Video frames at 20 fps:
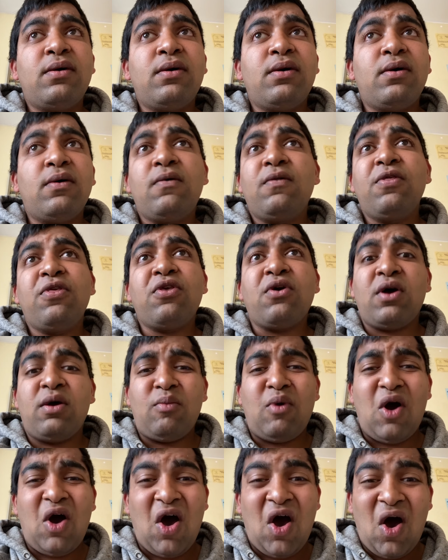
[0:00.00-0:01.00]
all the time,
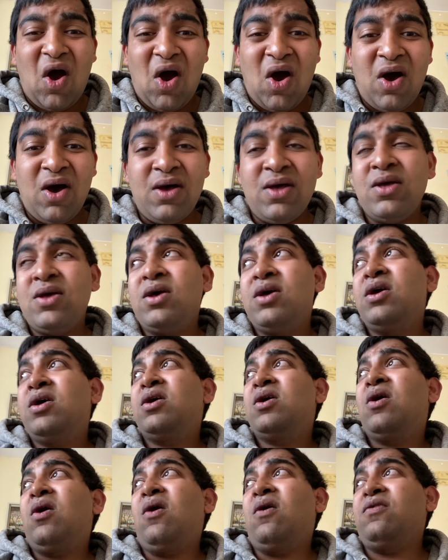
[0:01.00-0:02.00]
ah,
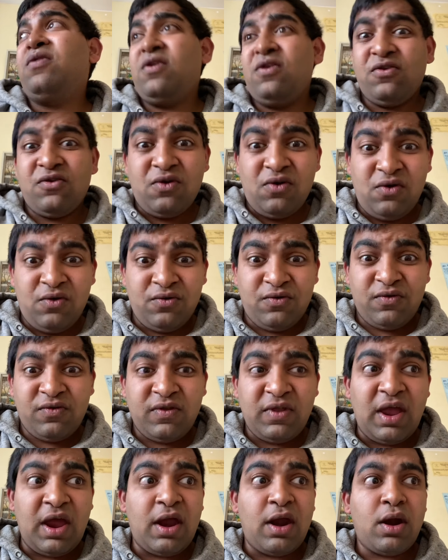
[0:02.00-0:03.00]
all these girls
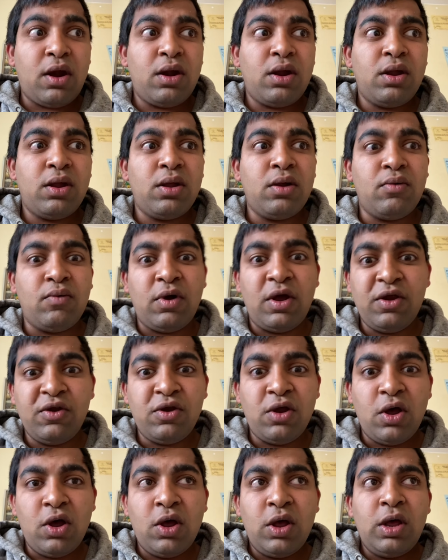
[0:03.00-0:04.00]
there, right?
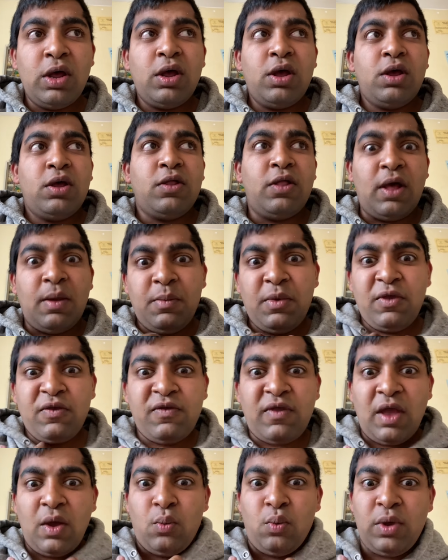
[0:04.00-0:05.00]
That means
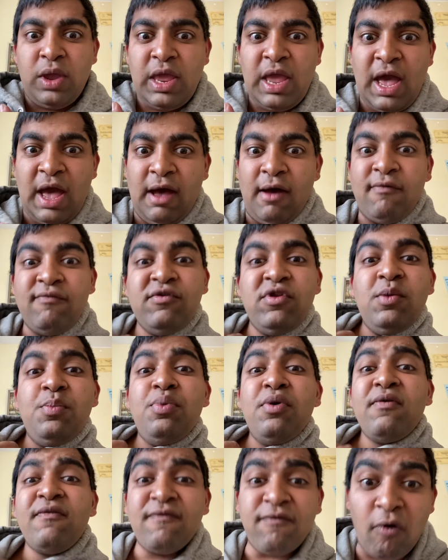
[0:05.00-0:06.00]
that we have to
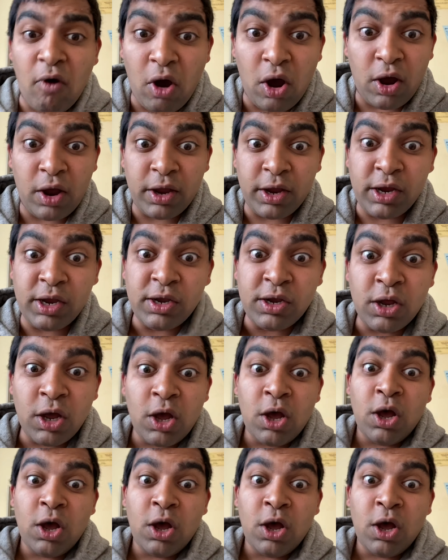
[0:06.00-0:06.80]
provide.